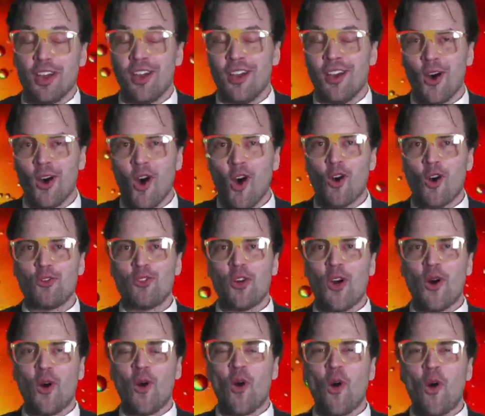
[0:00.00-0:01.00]
of
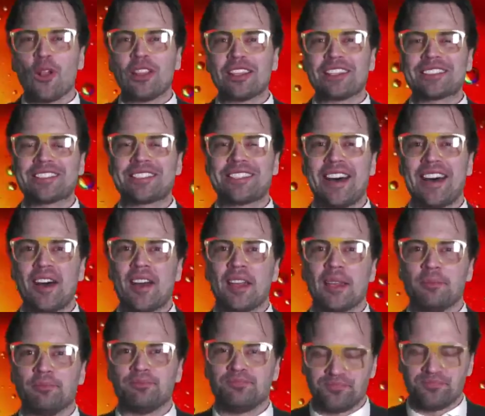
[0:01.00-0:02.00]
all
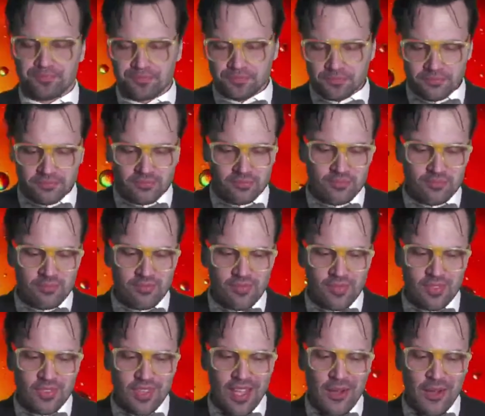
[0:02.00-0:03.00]
time.
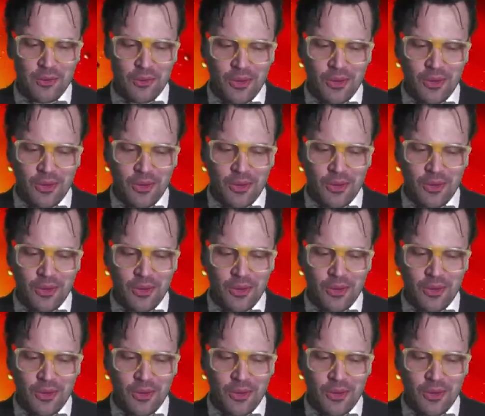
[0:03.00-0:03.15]
Now,